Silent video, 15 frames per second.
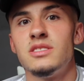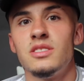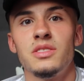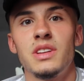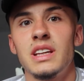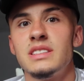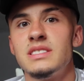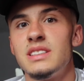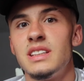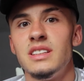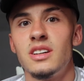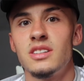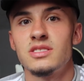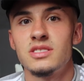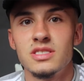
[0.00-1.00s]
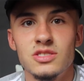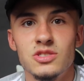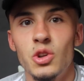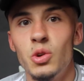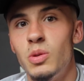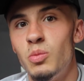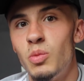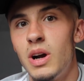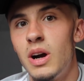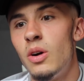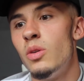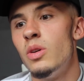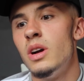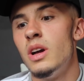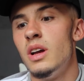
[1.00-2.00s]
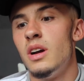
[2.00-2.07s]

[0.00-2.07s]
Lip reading: So if they can see a youngster doing well,